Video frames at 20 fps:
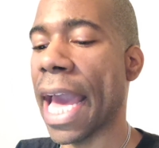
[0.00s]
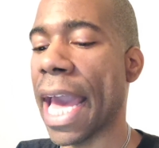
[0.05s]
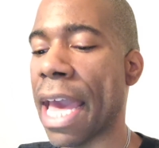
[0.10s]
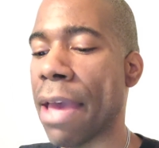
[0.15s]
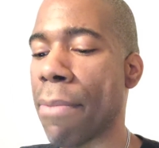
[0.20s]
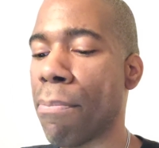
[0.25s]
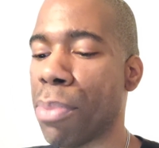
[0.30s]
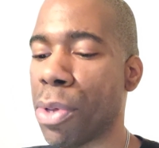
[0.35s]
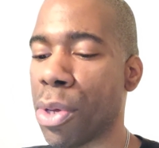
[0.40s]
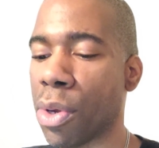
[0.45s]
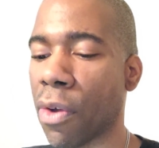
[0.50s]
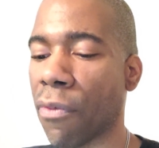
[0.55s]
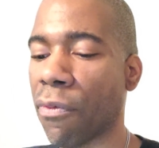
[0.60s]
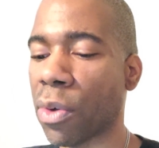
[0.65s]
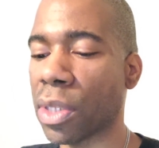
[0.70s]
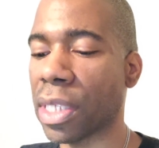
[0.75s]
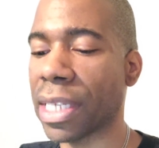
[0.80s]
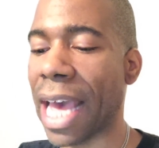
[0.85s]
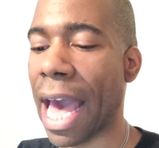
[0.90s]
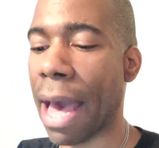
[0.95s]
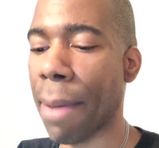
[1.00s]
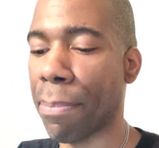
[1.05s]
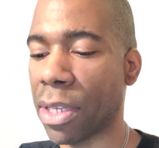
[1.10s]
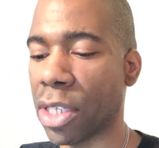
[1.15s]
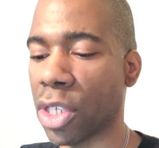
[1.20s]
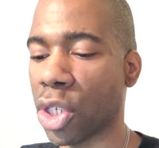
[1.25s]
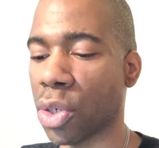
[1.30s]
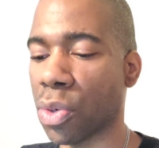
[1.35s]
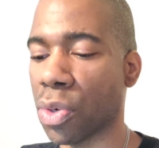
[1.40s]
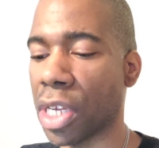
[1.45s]
and beautiful
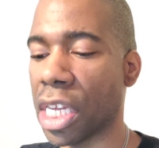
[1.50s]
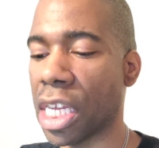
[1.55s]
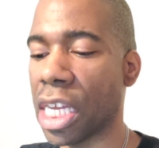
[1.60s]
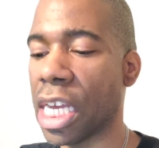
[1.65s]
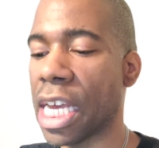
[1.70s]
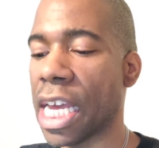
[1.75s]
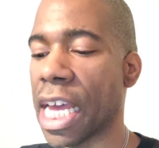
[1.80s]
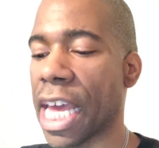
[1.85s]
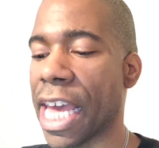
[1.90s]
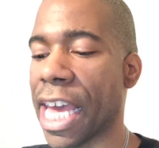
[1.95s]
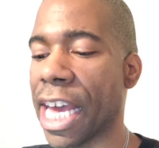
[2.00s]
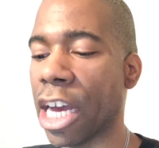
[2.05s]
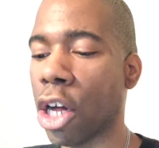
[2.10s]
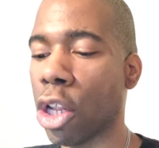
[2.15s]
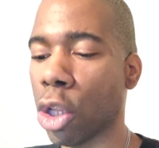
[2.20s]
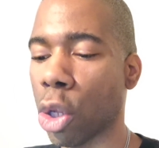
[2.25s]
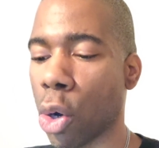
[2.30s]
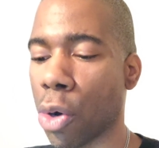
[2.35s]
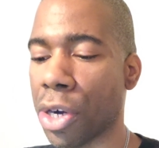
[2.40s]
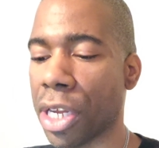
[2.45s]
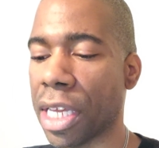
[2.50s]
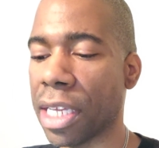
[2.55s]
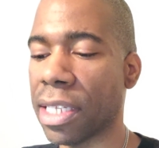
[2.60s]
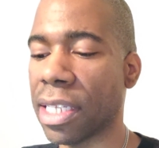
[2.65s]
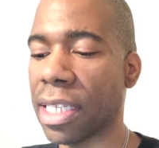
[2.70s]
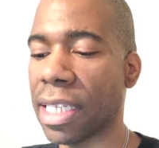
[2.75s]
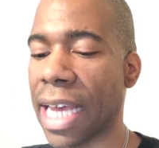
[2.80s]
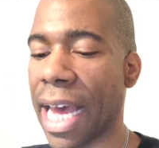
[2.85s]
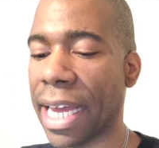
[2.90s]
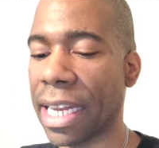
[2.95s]
tapestry in
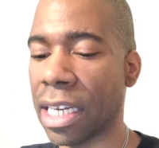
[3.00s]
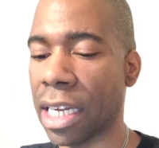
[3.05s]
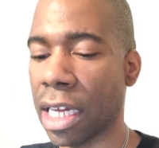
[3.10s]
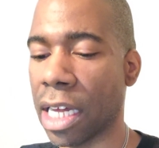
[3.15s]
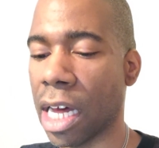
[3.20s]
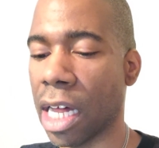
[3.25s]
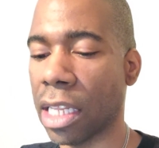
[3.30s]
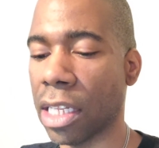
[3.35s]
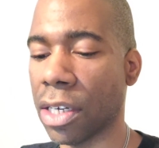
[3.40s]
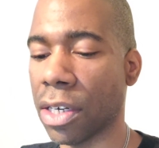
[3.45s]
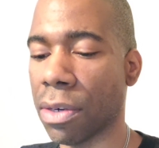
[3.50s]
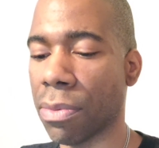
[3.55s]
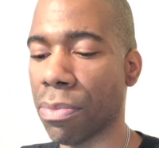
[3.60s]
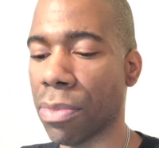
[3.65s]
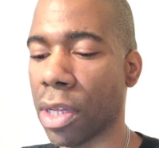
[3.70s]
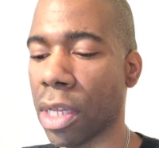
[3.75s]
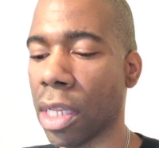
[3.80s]
glorious technicolor.